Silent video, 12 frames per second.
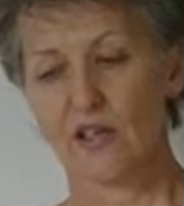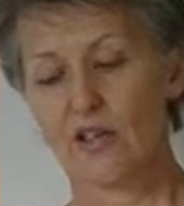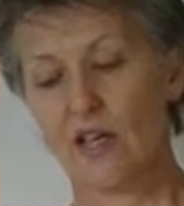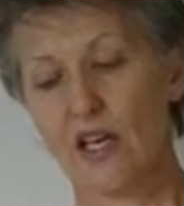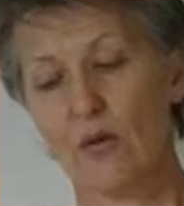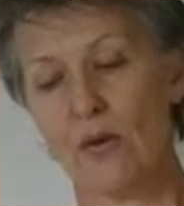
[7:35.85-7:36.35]

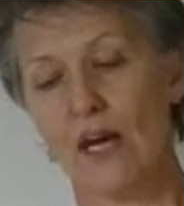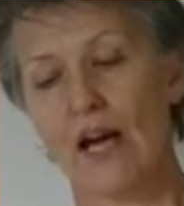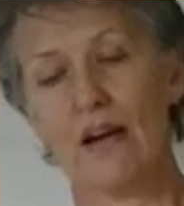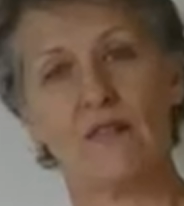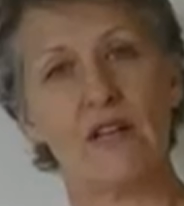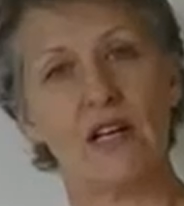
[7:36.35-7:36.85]
So here we
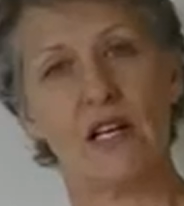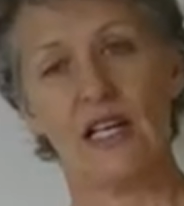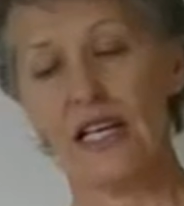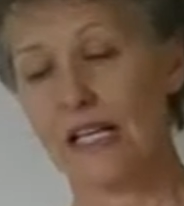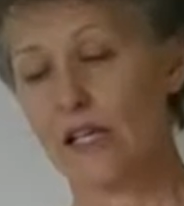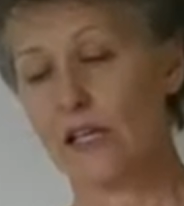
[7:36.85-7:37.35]
have a
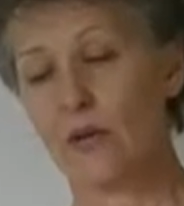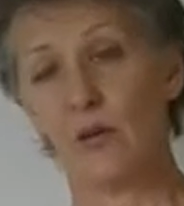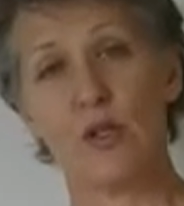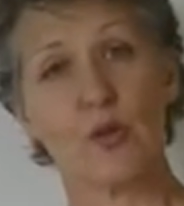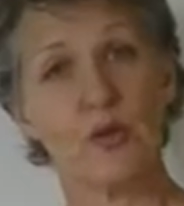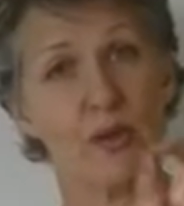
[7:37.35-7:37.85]
link
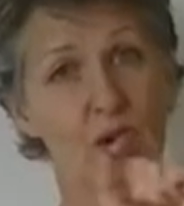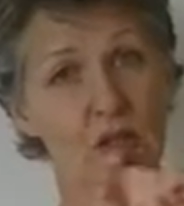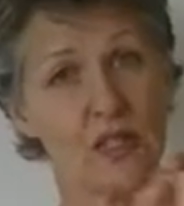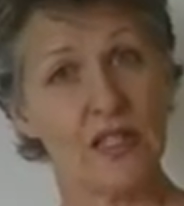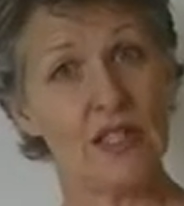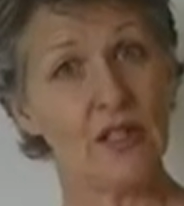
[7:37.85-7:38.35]
which was
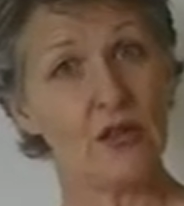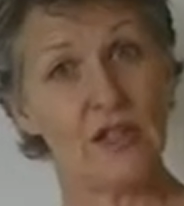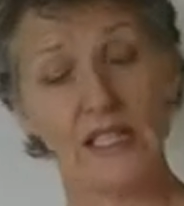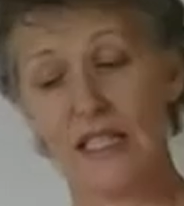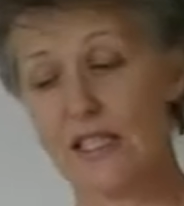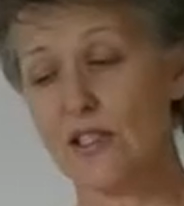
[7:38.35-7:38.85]
posted in your
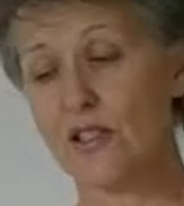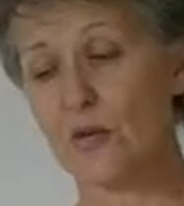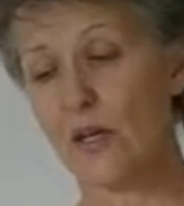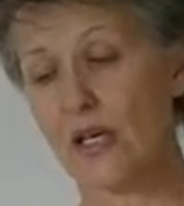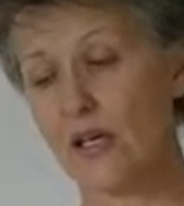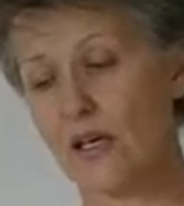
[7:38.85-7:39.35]
readings this
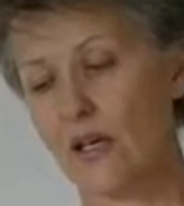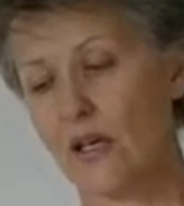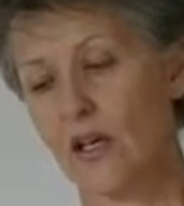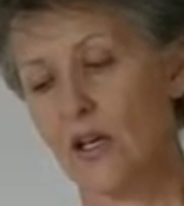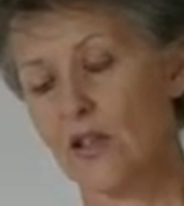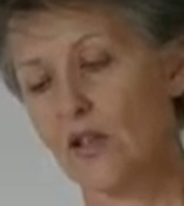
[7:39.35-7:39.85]
week
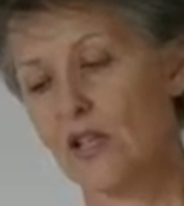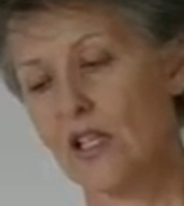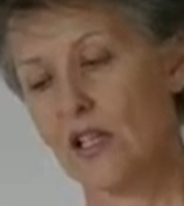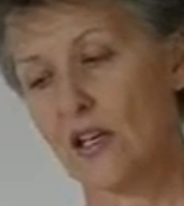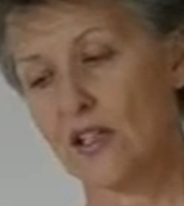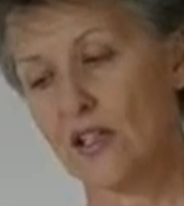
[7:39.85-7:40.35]
to
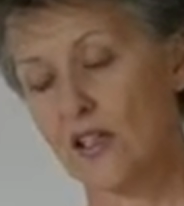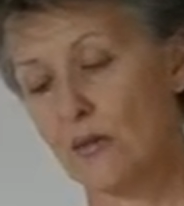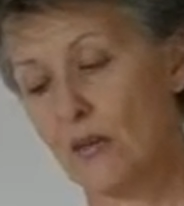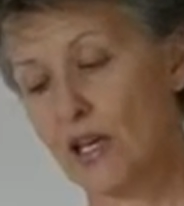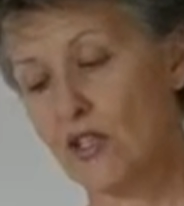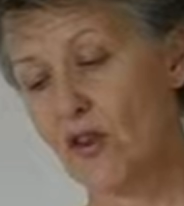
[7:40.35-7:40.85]
this article
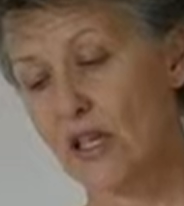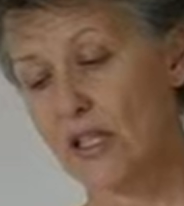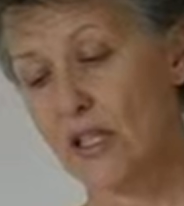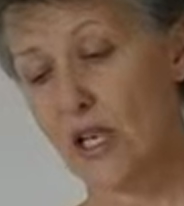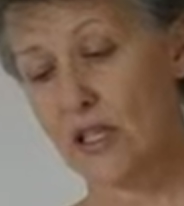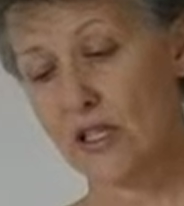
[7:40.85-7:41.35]
by
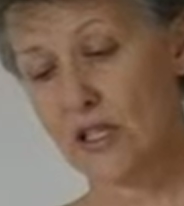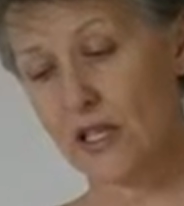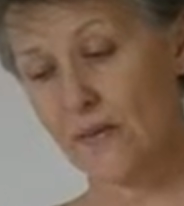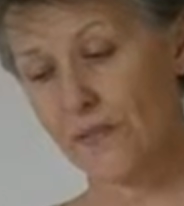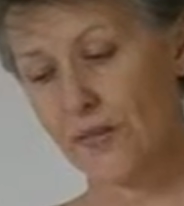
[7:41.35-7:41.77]
Trent Hunter.